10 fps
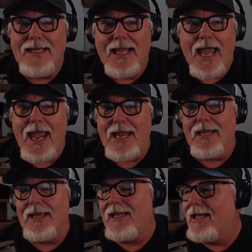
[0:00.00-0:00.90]
Hey,
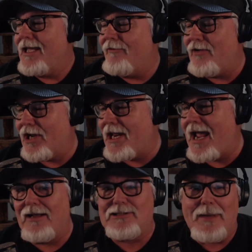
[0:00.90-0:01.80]
if you're gonna
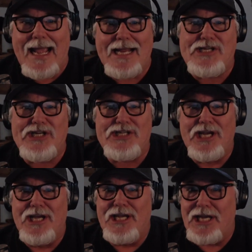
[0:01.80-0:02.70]
have some ashes,
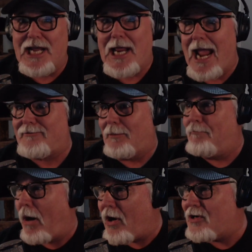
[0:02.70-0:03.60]
you're gonna have to
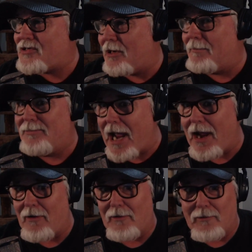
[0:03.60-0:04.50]
burn something
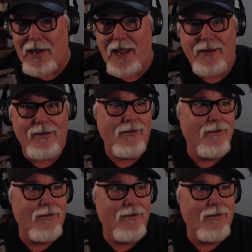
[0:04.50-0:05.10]
down, okay?